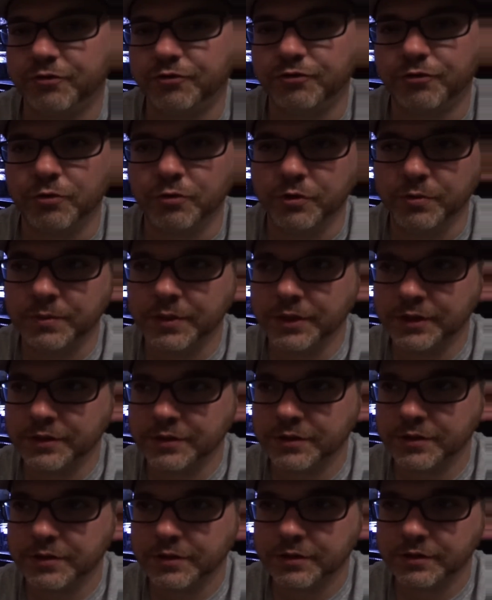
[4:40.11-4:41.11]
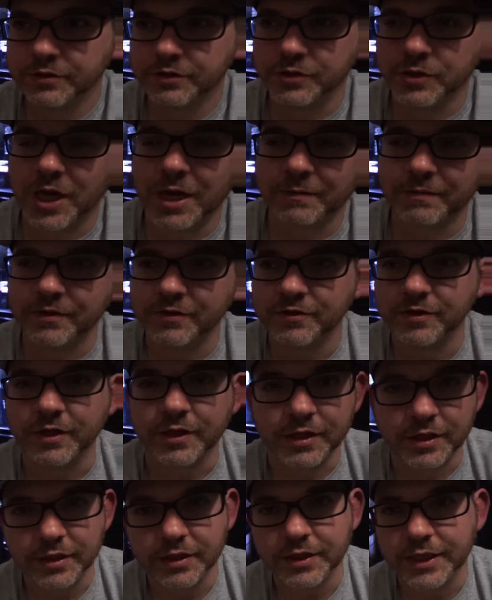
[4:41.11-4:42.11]
shoulder buttons. So
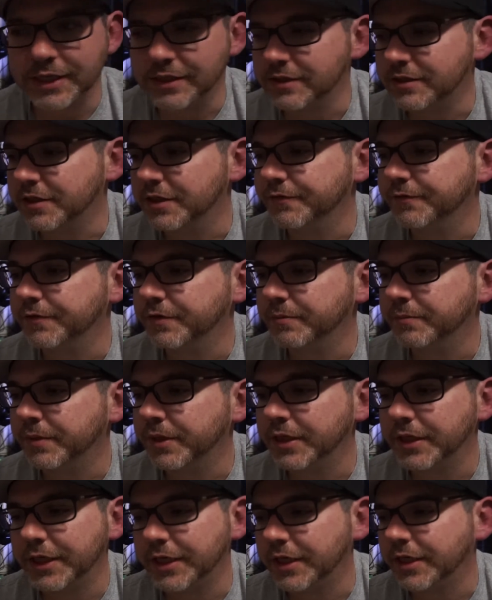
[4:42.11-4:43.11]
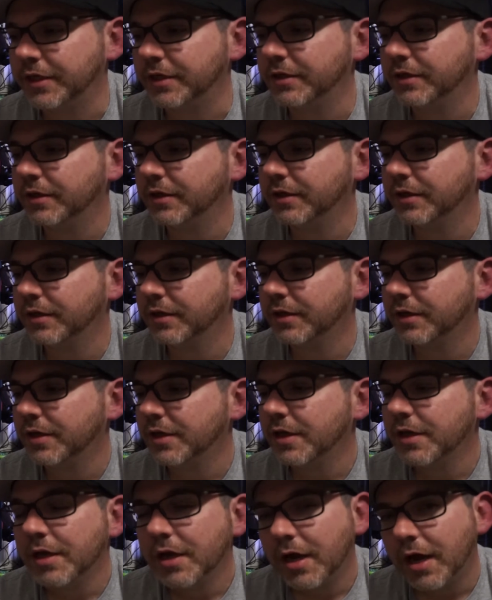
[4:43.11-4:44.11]
obviously that's different. But again,
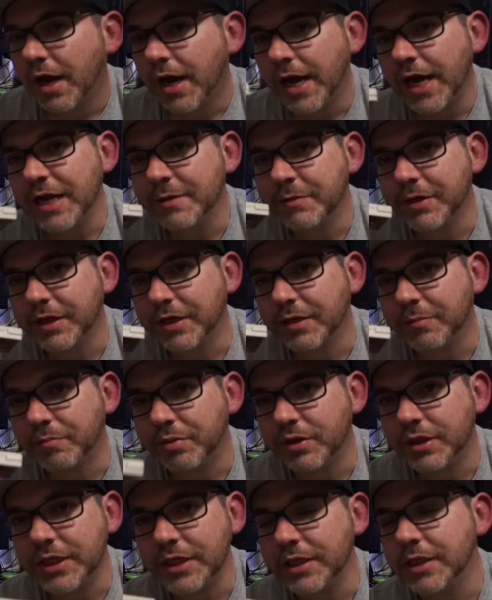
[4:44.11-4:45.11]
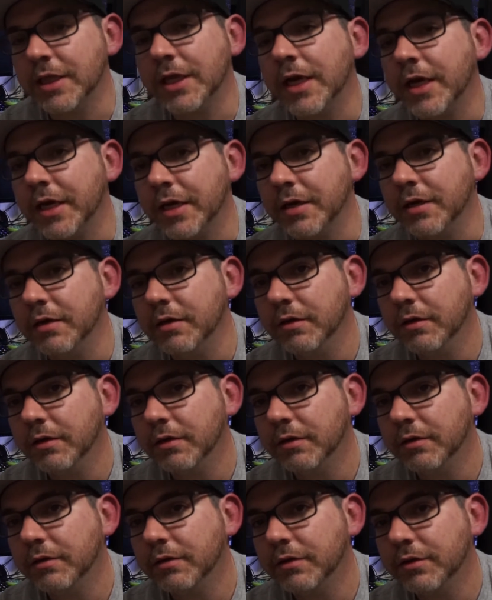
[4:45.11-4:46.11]
I am a complete liar,
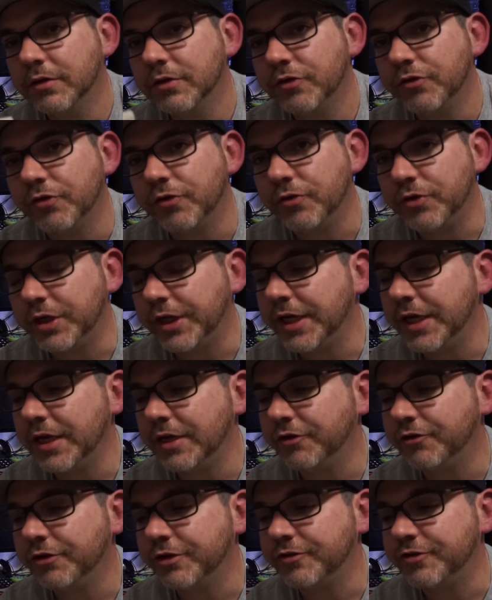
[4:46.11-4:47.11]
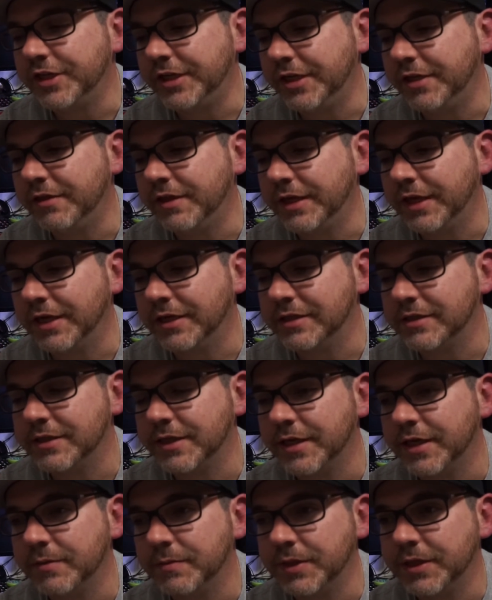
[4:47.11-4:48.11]
so you can't trust anything I
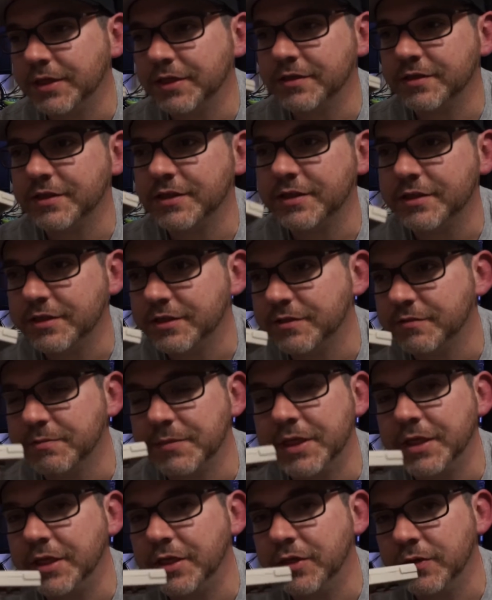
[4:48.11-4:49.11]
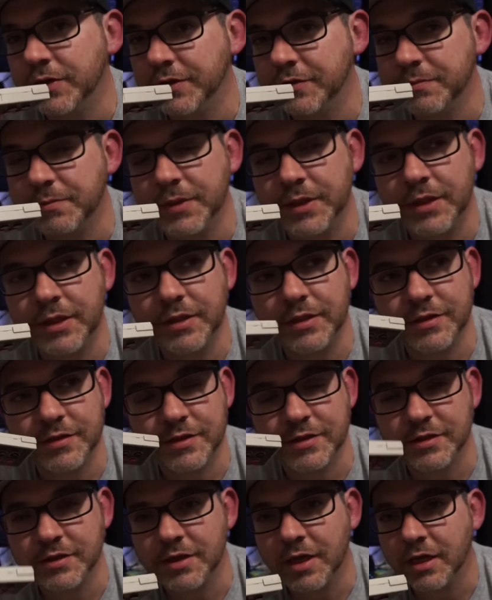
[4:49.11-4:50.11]
say because this is mini USB. This
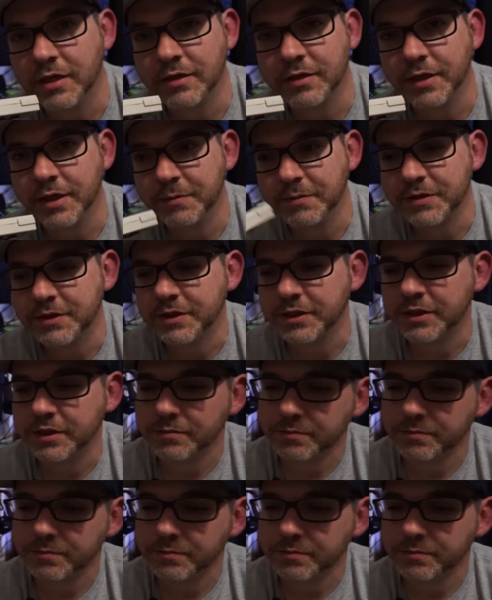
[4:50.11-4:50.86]
is not Type-C.